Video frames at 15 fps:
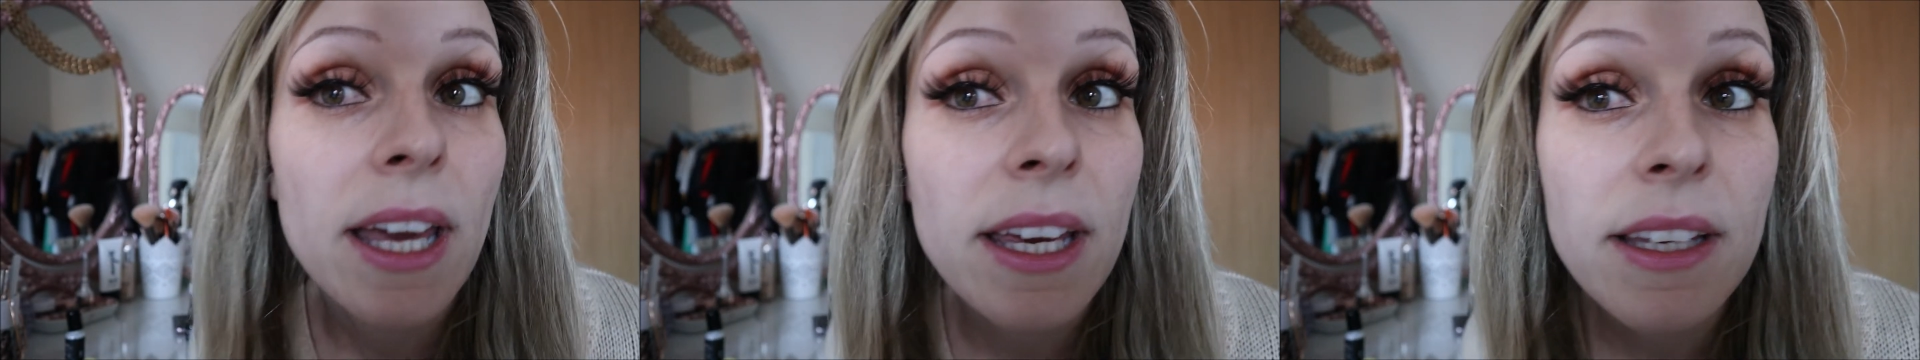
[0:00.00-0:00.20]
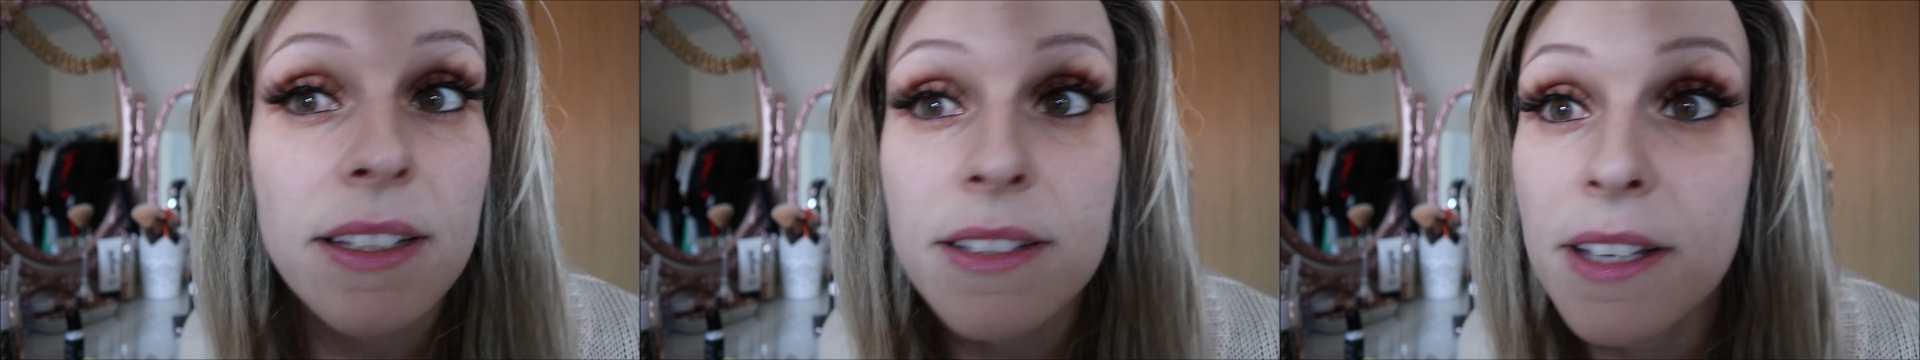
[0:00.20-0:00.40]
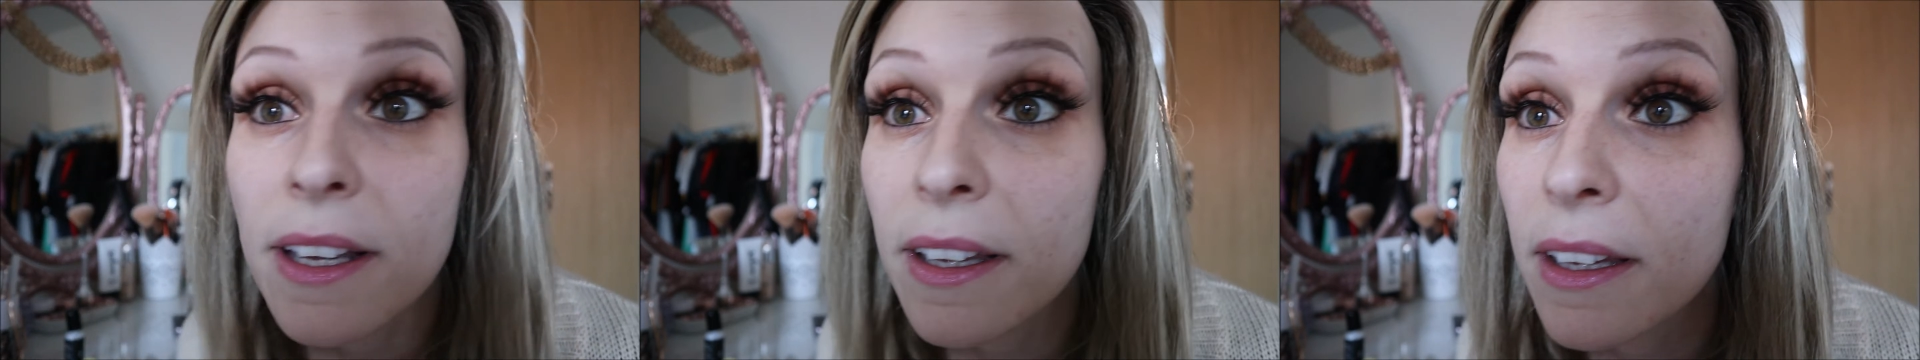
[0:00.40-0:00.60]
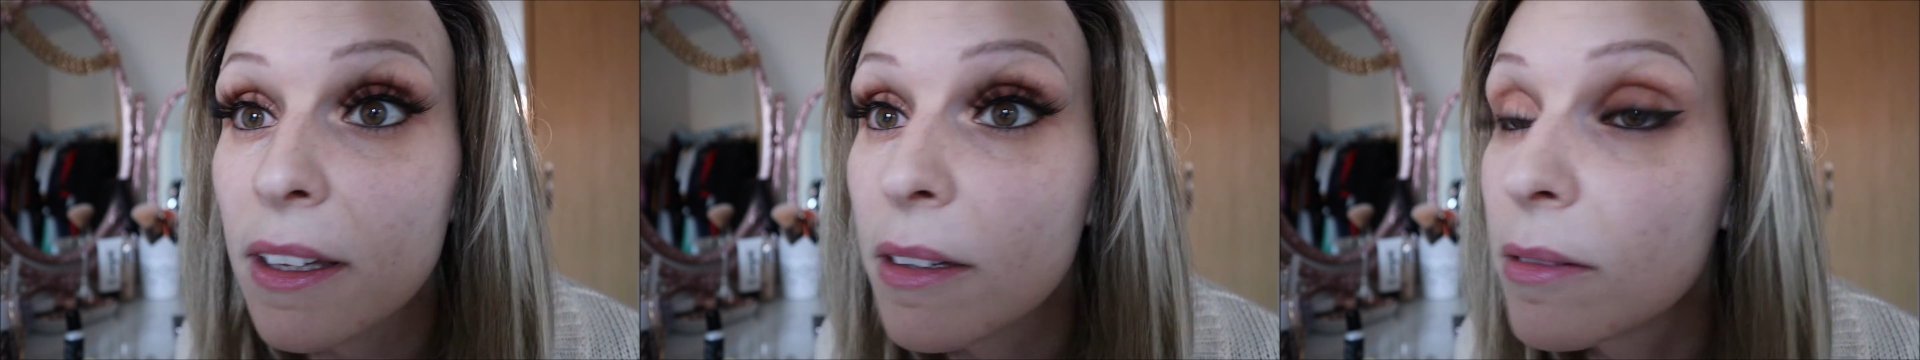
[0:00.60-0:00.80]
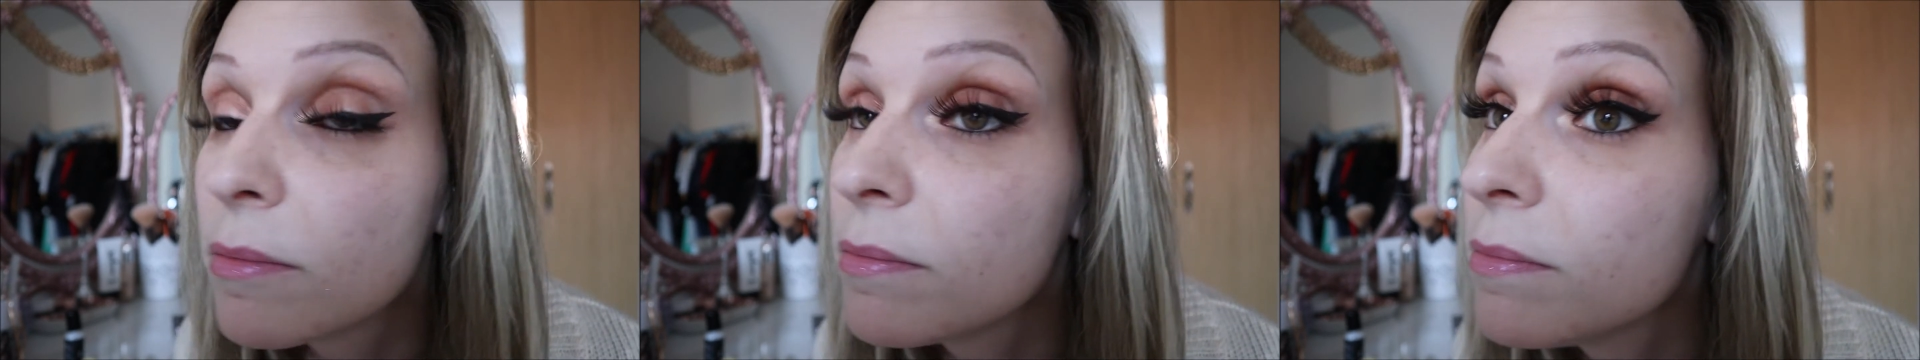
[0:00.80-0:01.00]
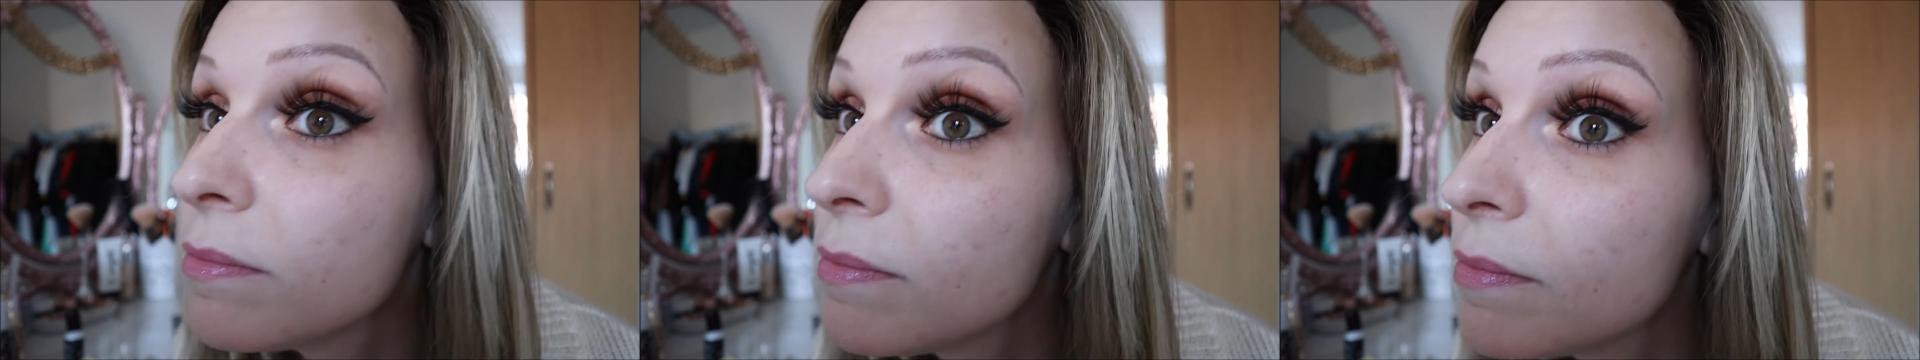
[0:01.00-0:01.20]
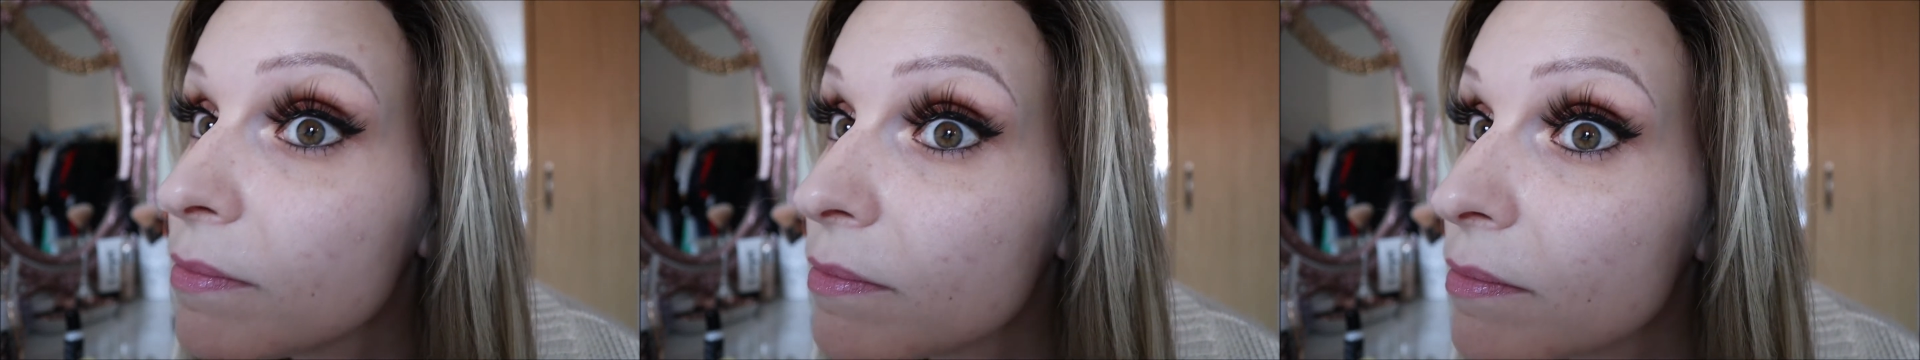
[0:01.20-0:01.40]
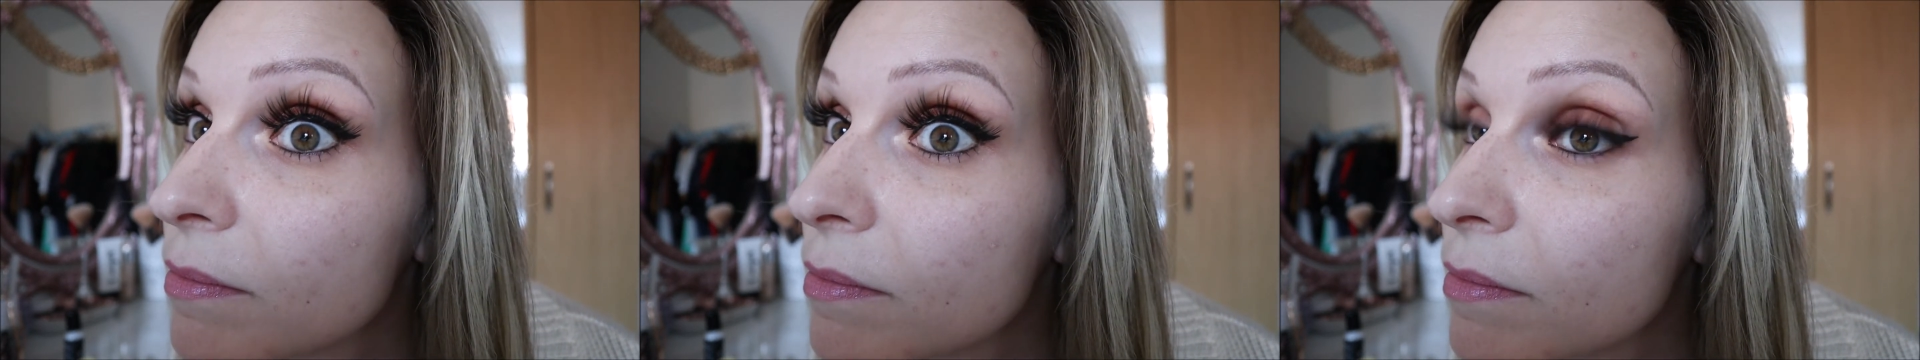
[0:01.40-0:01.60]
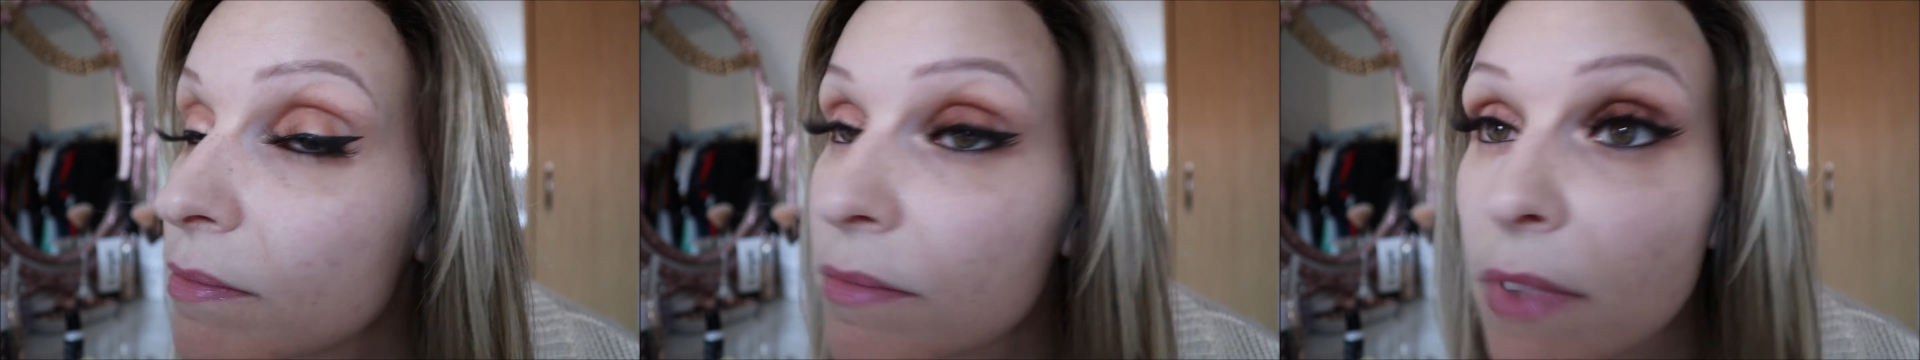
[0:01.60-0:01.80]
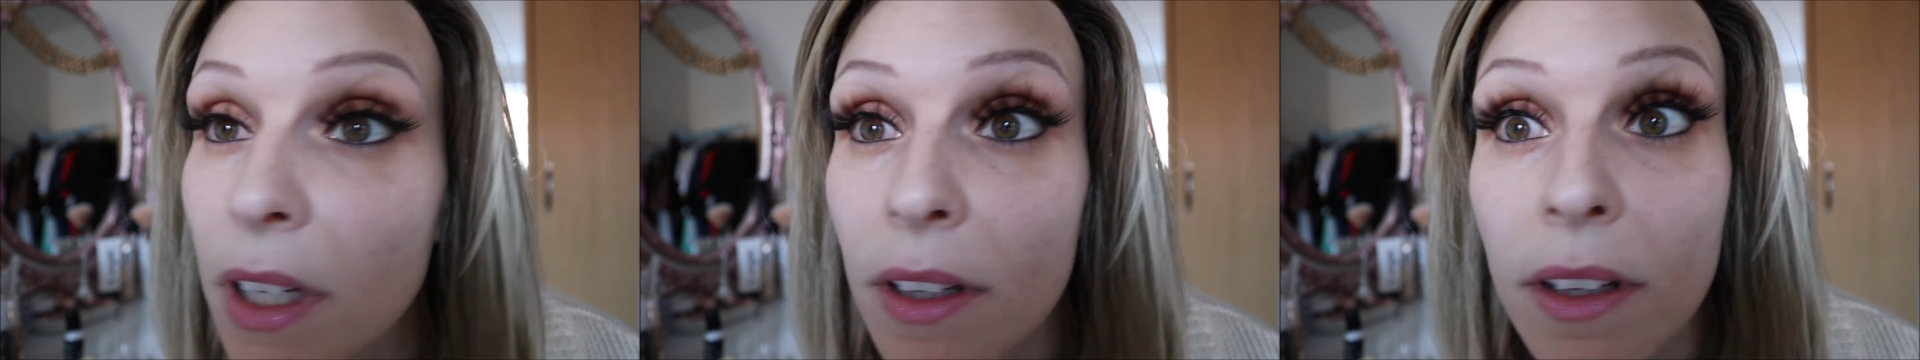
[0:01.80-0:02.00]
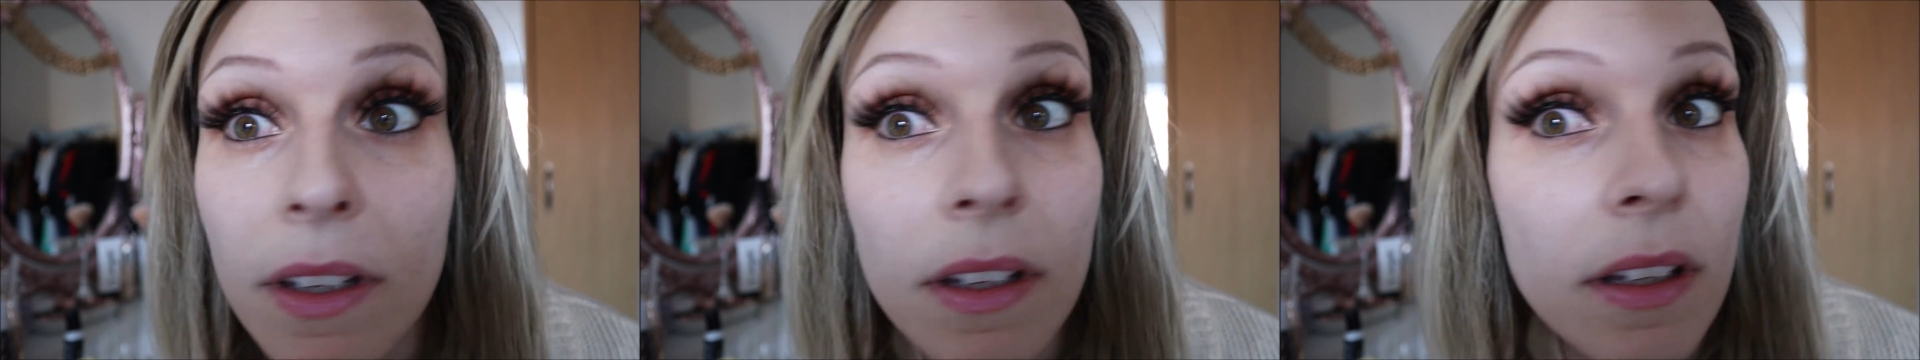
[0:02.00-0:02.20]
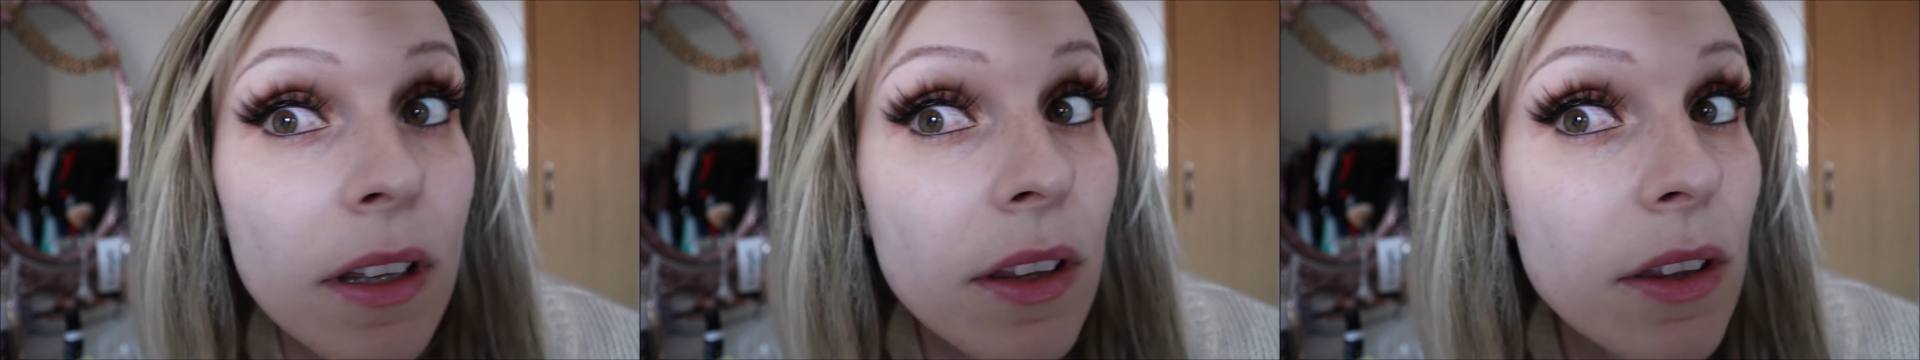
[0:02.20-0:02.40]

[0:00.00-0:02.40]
Easy. I think